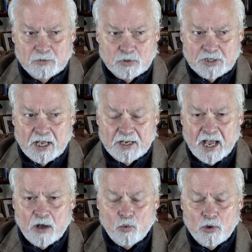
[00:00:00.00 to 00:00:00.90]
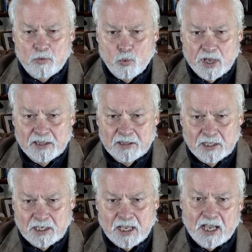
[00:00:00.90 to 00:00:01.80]
We're down to how we win
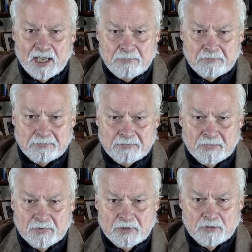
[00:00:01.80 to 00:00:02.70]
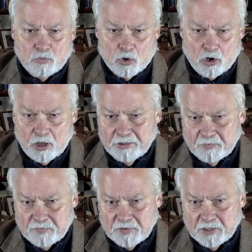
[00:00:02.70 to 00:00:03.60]
the game. We're on the
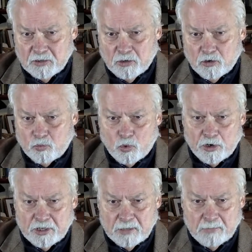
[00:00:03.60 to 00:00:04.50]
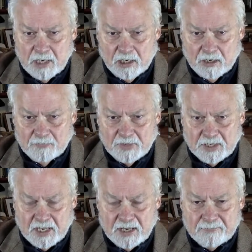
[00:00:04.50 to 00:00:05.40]
field. We're in the middle of the
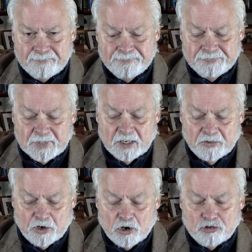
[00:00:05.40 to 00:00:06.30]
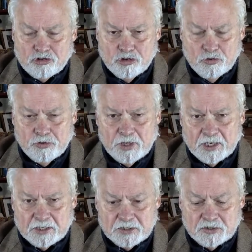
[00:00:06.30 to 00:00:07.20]
game. There are two
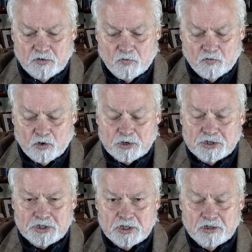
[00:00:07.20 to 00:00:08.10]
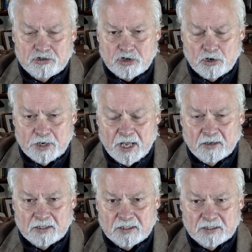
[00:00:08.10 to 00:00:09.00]
things. First, turnout.